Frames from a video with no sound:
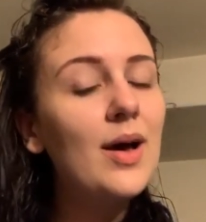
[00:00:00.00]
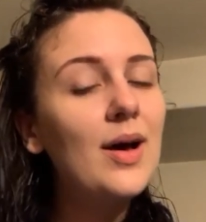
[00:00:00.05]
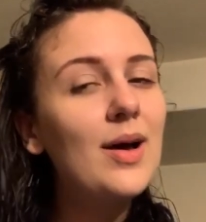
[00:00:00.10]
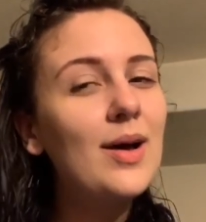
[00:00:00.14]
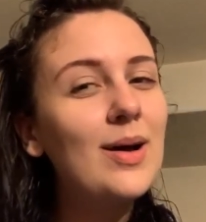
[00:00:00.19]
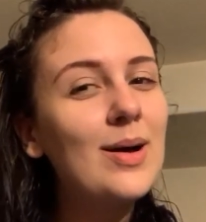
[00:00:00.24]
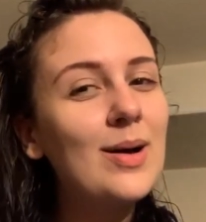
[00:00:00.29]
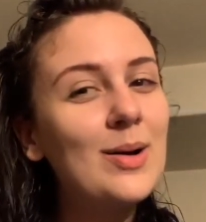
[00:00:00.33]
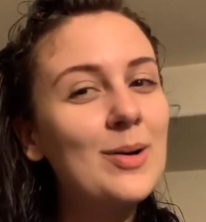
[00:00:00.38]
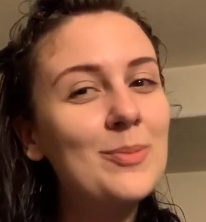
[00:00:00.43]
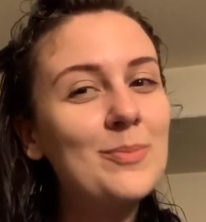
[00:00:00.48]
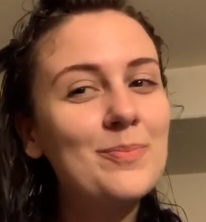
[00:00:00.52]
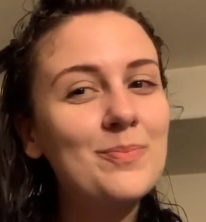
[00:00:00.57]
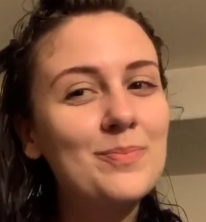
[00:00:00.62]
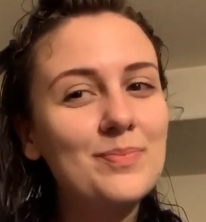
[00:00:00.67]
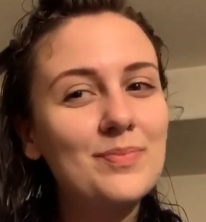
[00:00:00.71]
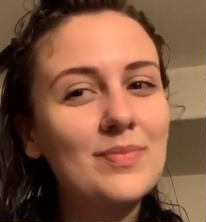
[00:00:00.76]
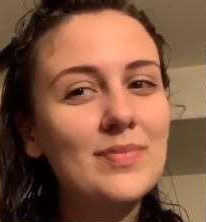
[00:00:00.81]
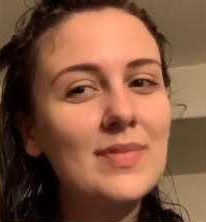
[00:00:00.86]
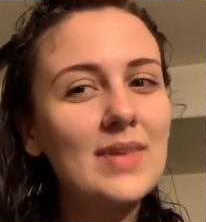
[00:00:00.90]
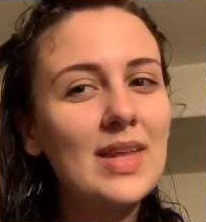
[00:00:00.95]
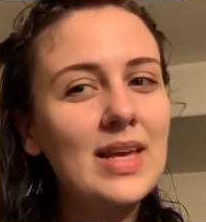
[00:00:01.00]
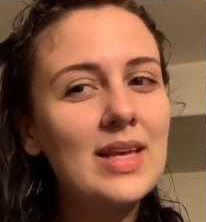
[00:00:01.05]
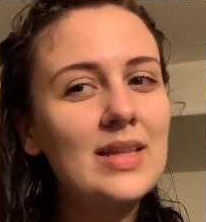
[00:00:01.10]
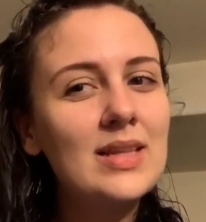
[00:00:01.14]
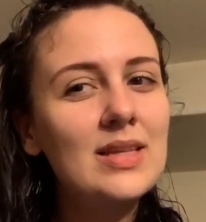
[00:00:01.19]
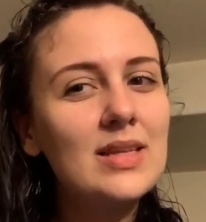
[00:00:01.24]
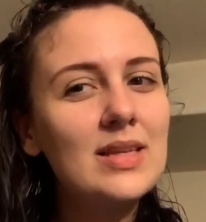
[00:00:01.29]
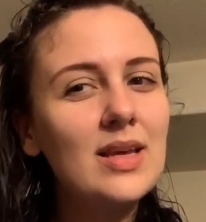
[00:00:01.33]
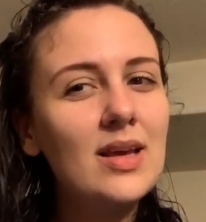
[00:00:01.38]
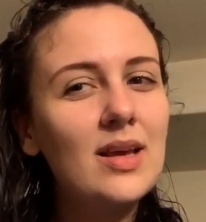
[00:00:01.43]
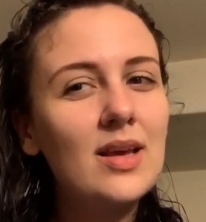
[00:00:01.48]

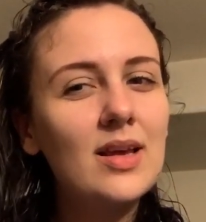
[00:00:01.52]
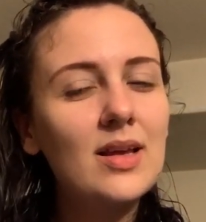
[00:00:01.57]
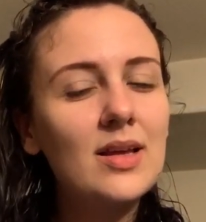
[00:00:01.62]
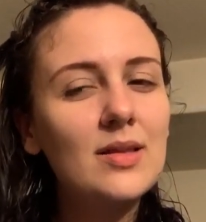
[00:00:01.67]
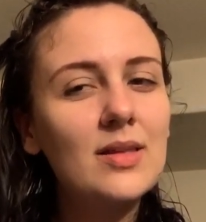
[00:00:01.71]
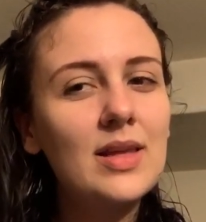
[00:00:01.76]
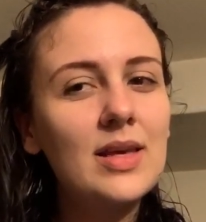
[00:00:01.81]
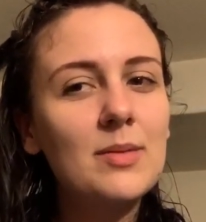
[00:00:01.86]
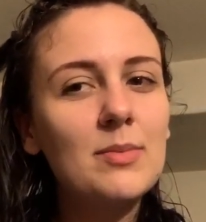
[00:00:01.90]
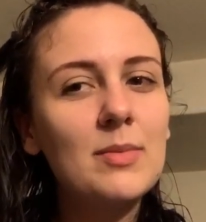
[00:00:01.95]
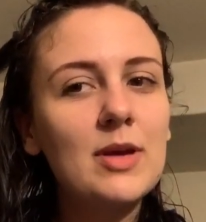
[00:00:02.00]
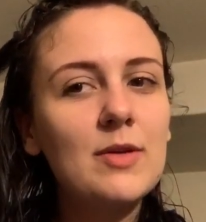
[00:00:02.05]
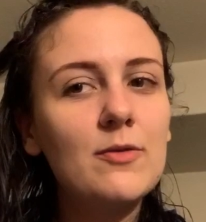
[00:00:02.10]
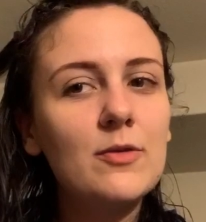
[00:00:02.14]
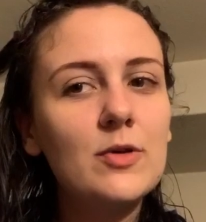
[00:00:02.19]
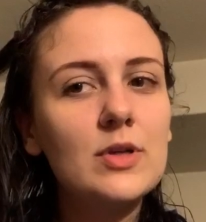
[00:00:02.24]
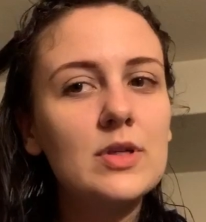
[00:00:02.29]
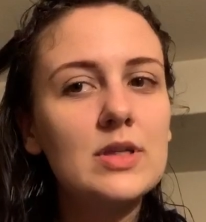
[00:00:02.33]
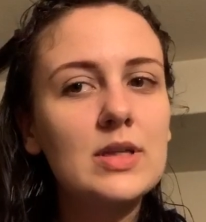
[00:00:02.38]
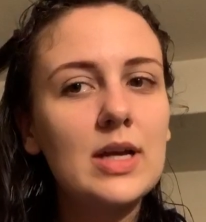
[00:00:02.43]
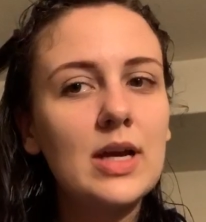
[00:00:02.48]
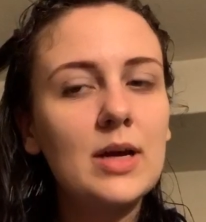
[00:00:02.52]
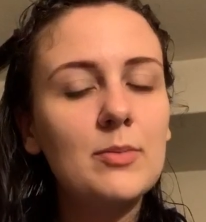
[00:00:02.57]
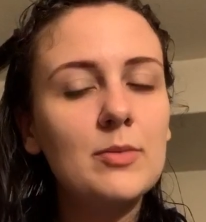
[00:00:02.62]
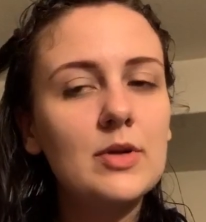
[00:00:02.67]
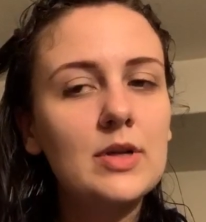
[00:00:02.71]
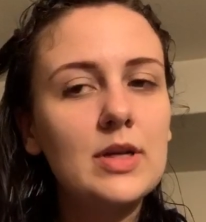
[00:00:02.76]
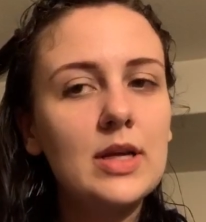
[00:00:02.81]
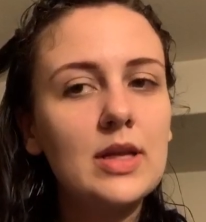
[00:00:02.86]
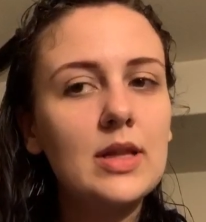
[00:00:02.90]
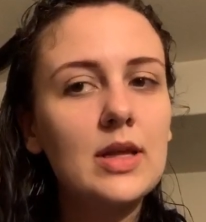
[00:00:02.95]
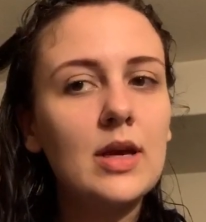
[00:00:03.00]
And like my first Dapper
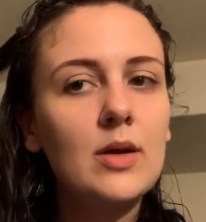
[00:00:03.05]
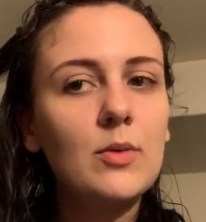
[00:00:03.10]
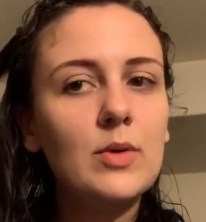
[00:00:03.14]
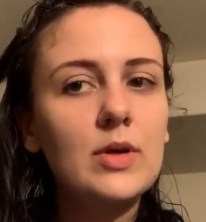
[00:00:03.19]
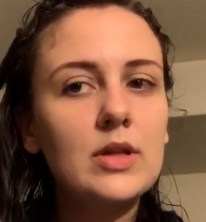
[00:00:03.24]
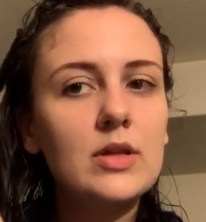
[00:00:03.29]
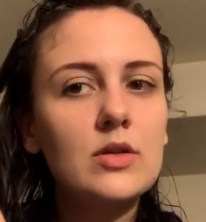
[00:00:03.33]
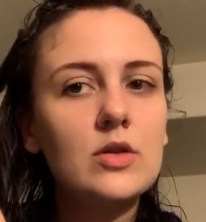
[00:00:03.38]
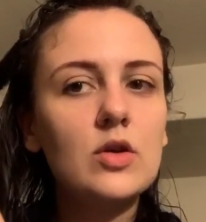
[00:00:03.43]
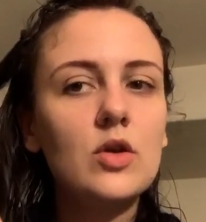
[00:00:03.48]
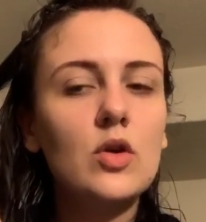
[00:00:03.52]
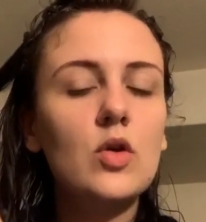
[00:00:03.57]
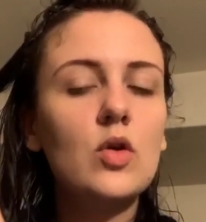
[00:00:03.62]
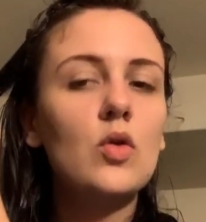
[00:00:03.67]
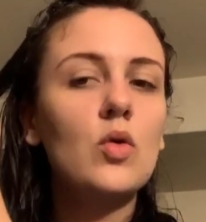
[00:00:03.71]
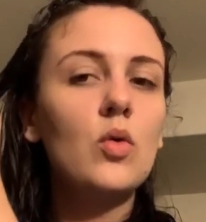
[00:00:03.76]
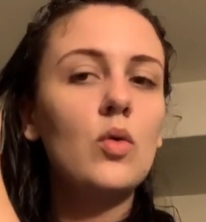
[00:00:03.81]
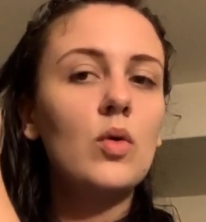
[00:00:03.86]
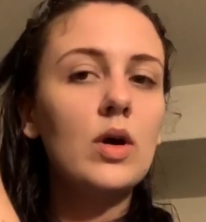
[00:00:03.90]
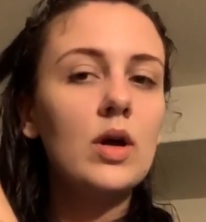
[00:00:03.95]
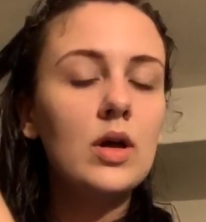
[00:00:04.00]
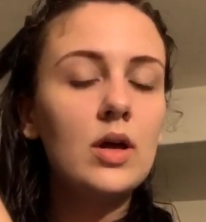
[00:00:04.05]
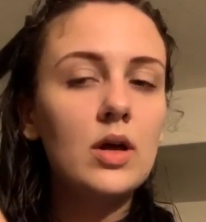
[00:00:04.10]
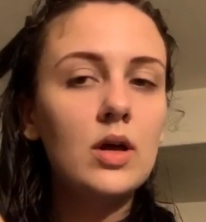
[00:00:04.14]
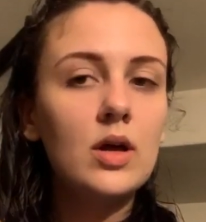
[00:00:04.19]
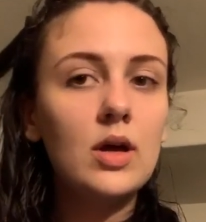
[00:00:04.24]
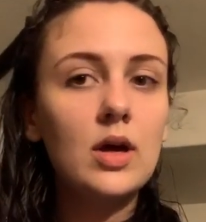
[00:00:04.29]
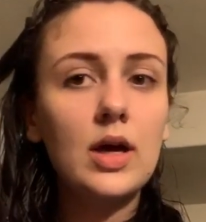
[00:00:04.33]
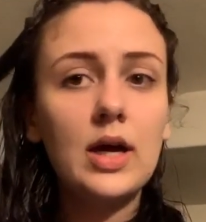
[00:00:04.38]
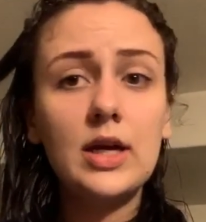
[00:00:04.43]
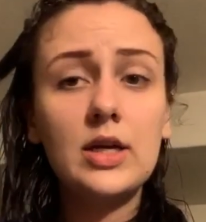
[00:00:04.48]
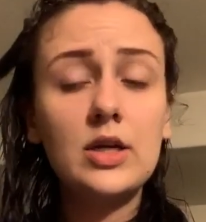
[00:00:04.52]
Day that I went to,
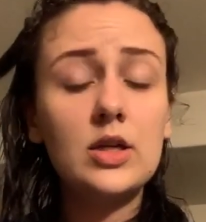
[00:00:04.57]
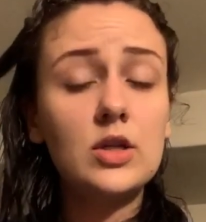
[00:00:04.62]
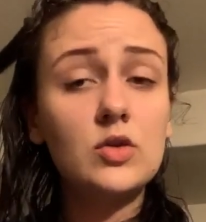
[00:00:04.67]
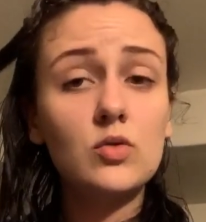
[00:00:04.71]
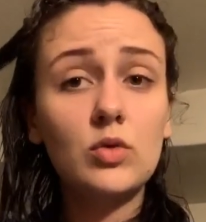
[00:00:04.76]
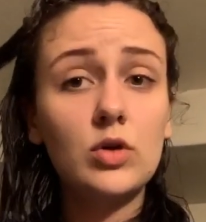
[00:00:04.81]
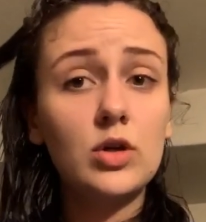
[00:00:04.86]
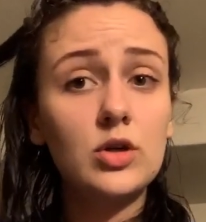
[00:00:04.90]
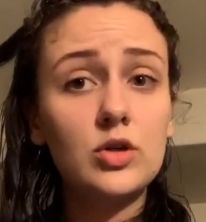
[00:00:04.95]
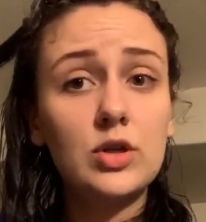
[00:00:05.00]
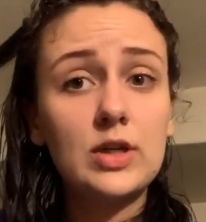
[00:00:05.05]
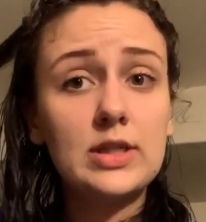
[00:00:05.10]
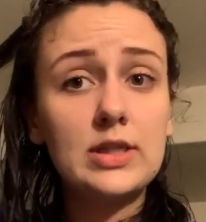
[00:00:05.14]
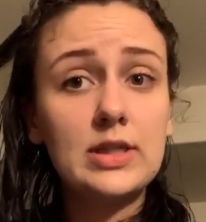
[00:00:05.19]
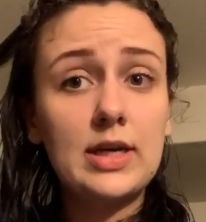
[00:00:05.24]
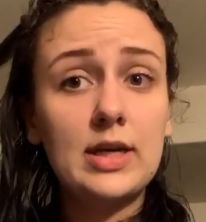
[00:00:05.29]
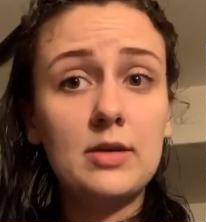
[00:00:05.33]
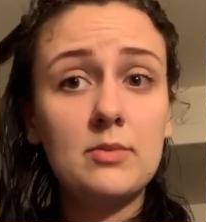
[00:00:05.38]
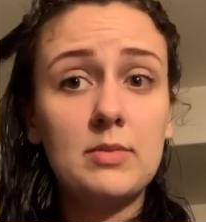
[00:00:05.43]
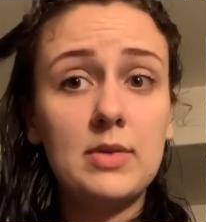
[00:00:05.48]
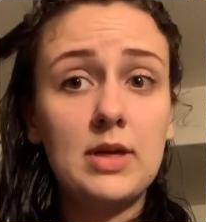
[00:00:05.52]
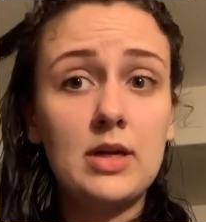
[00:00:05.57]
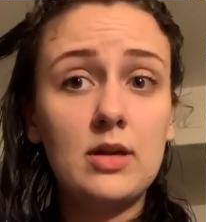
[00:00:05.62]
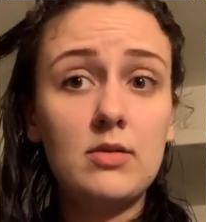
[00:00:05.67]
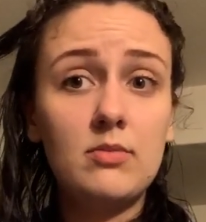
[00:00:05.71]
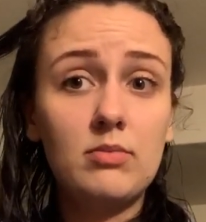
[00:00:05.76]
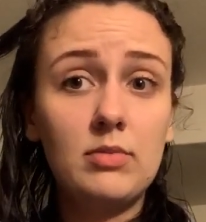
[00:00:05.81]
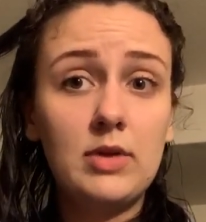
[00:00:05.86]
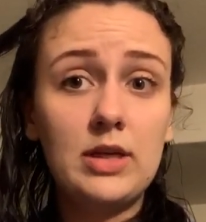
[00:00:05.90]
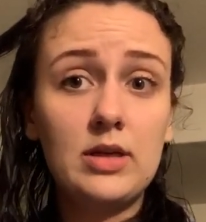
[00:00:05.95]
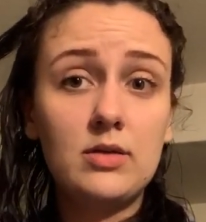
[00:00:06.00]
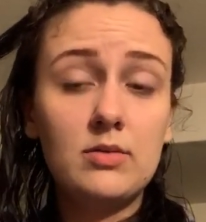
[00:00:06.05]
I just wore a dress I had made
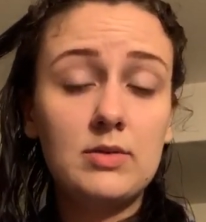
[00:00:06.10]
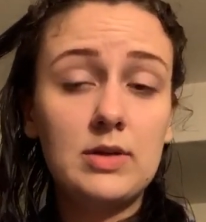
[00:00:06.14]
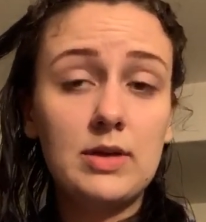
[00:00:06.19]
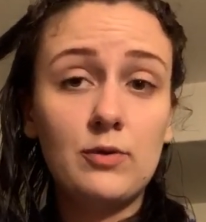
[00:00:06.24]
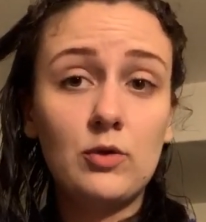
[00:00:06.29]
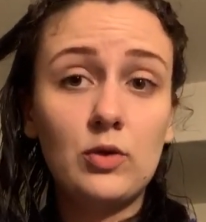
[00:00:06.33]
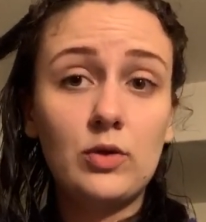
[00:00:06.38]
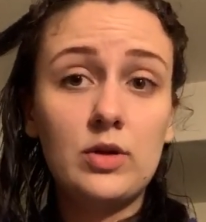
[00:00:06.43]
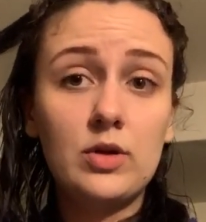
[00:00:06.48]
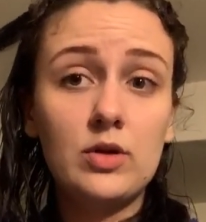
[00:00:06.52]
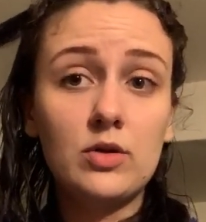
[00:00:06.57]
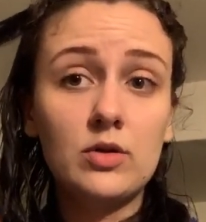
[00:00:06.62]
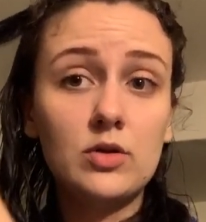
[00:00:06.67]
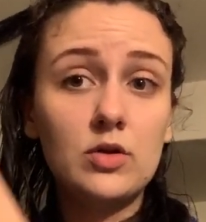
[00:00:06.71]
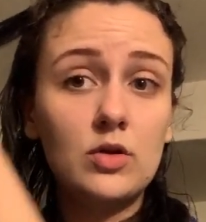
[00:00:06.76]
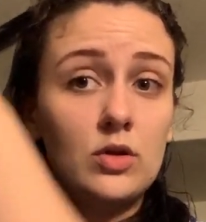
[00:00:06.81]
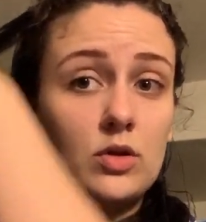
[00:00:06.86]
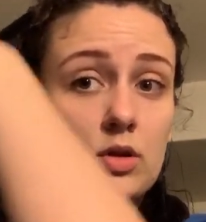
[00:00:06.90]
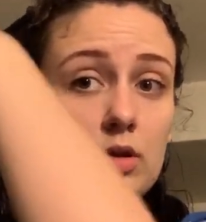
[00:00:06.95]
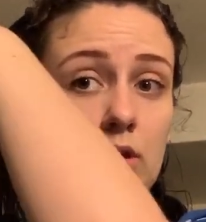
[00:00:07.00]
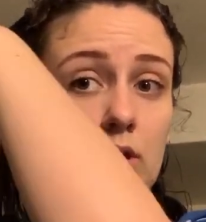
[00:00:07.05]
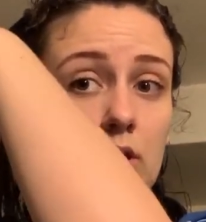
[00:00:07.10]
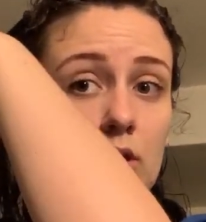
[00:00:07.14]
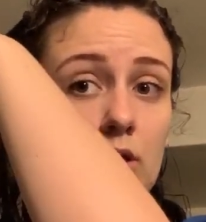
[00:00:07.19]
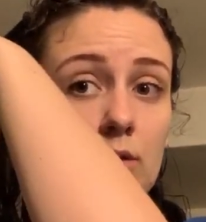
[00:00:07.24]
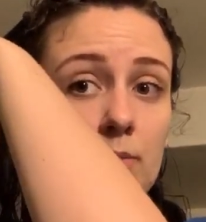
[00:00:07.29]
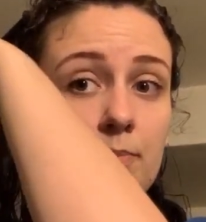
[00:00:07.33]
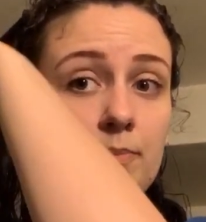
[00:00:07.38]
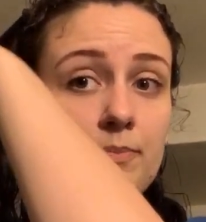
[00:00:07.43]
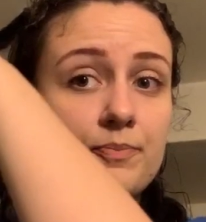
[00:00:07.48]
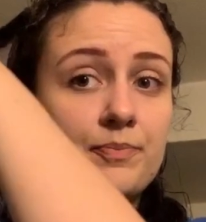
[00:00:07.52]
like several years earlier.